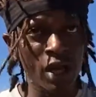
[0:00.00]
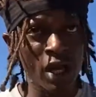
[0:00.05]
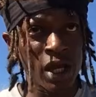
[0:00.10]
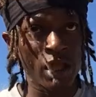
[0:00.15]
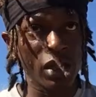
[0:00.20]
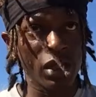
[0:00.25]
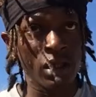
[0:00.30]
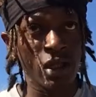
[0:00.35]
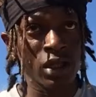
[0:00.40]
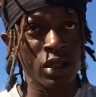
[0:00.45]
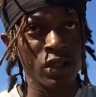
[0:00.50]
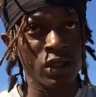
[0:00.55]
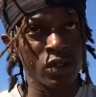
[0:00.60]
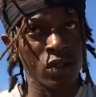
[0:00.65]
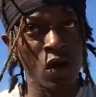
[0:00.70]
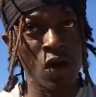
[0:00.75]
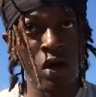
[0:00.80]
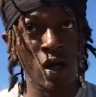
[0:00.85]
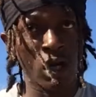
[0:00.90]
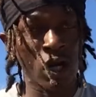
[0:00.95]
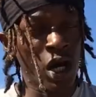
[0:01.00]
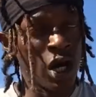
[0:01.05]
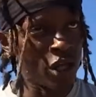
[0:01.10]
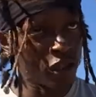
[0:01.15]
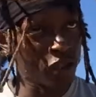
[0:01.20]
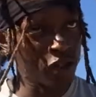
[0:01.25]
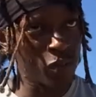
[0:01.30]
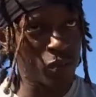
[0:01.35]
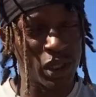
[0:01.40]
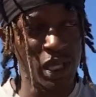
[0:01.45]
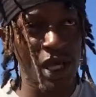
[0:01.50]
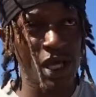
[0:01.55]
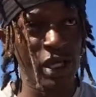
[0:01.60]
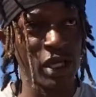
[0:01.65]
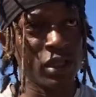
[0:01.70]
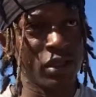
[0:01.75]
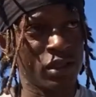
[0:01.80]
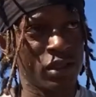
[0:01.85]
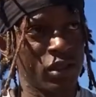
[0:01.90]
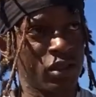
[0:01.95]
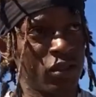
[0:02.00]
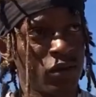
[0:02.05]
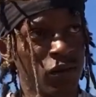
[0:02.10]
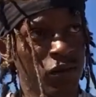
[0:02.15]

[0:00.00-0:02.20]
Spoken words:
aliens on other planets,